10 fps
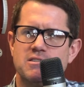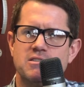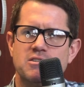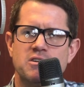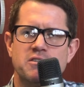
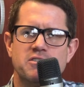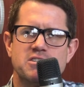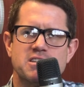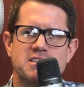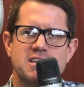new university
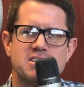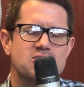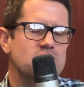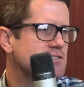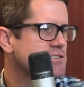doesn't get
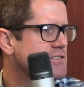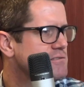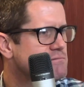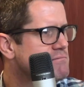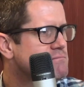started
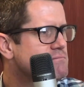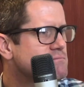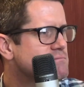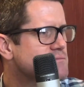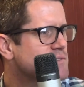
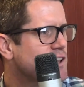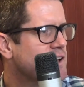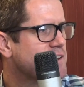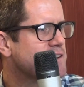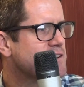
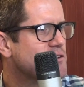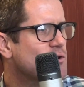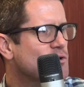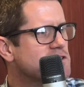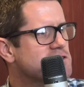like
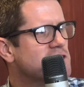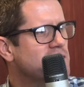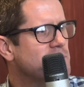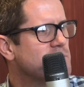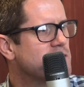all the
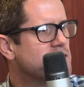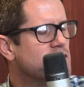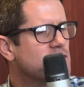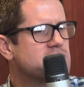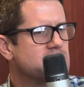time.
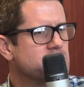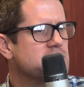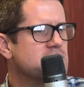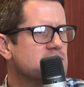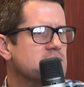Lots of times
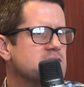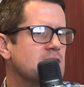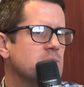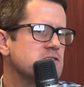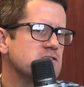these are
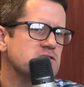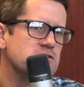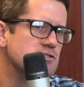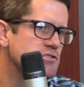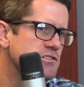established
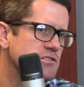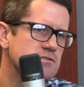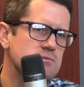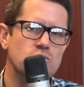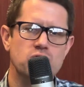
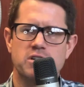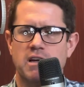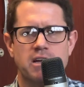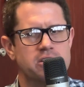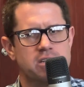institutions, more than
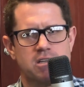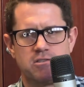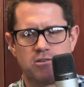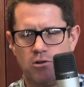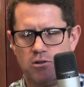100 years
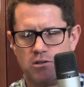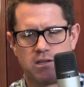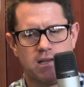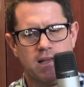old.